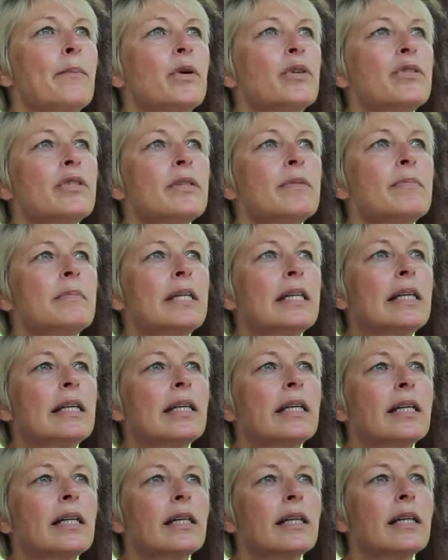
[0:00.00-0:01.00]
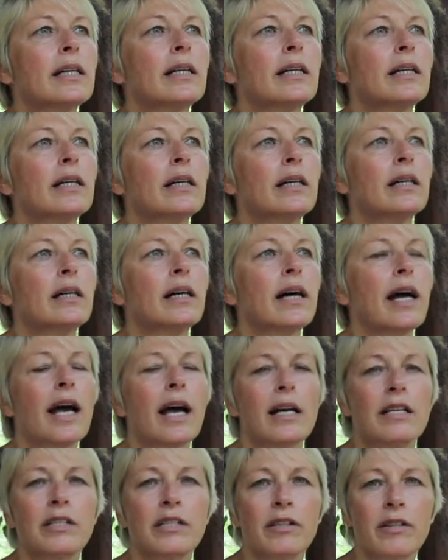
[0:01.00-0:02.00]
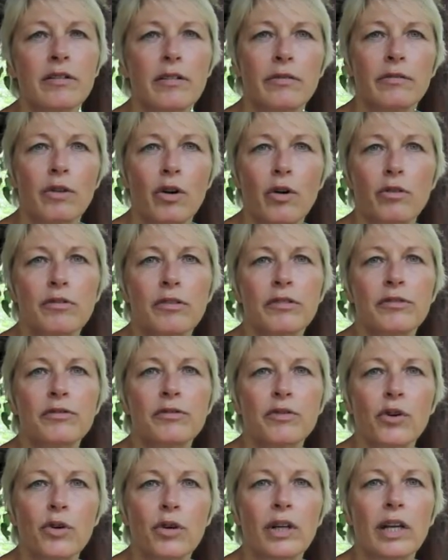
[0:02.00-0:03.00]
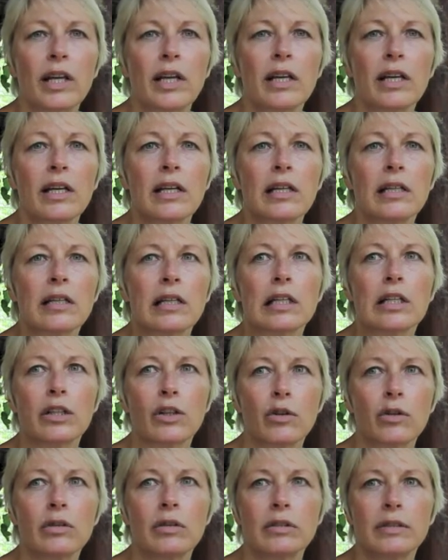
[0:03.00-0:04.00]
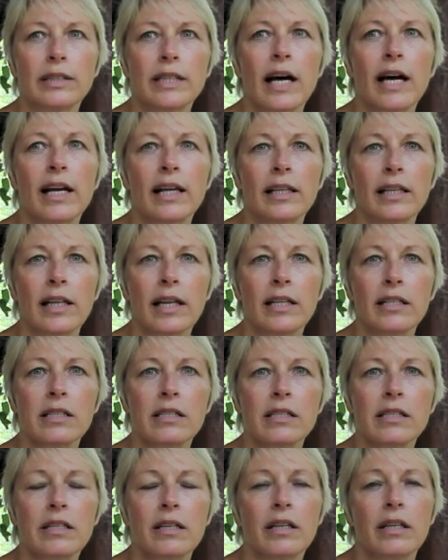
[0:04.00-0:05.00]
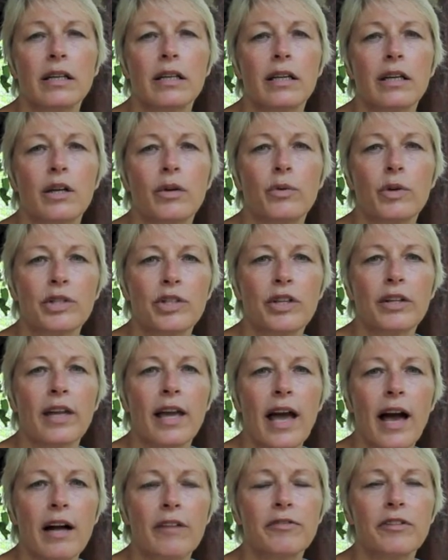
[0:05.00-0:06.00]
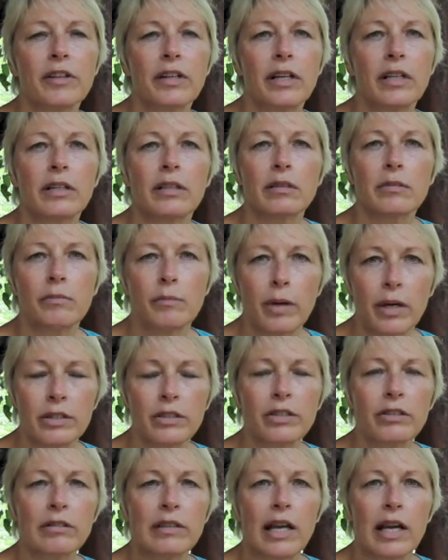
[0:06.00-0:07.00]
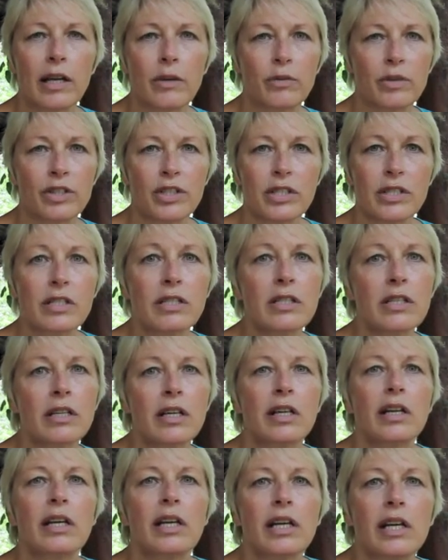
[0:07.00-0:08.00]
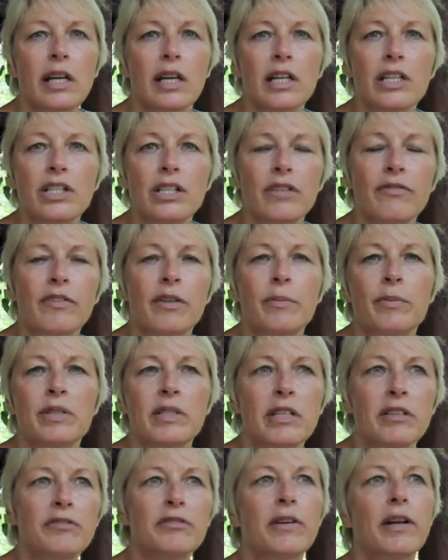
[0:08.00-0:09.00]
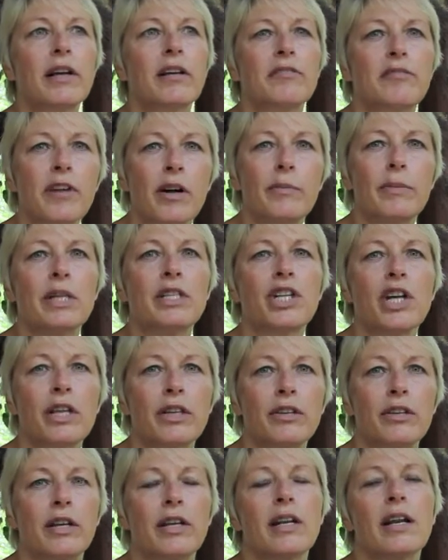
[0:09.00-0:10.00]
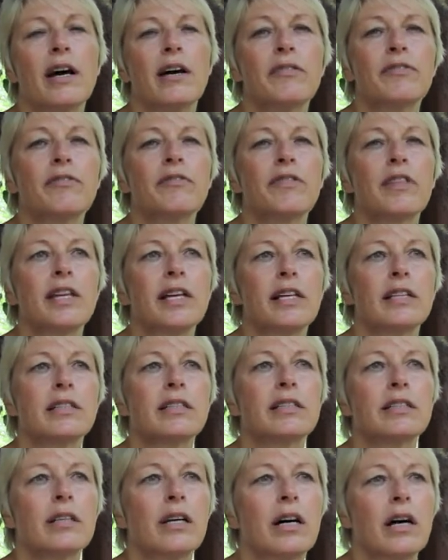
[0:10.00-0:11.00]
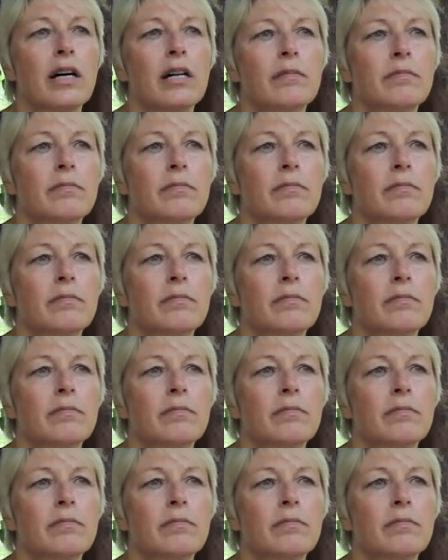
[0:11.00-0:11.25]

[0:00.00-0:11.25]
Mozambique has over 40 local dialects, which are the African Bantu languages, each of them differing from each other enough that